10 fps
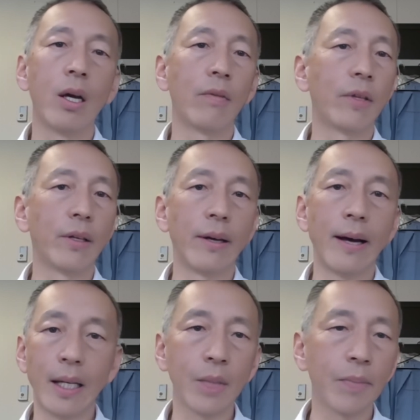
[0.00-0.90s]
of the
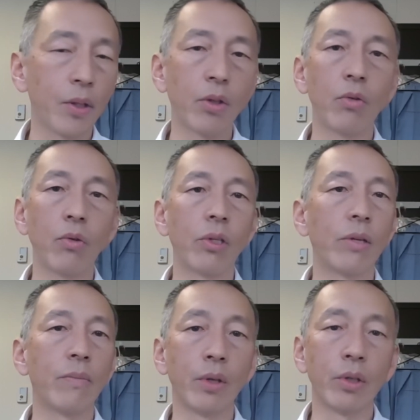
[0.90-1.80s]
hospital or
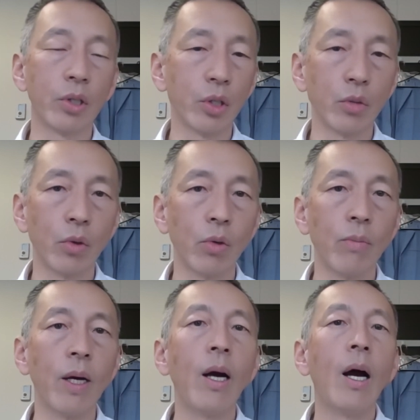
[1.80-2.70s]
the emergency
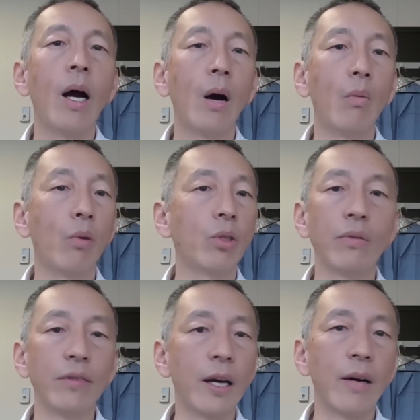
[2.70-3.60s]
room, which
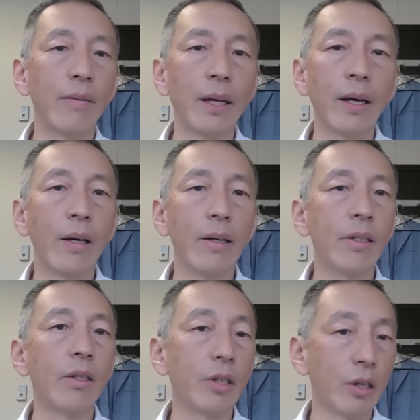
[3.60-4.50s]
we've done
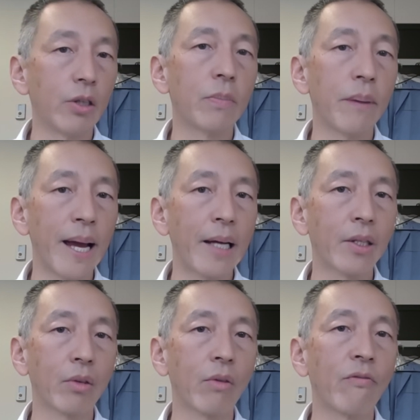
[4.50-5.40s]
in the years
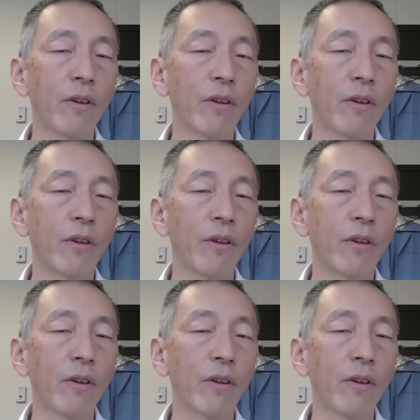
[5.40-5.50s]
past with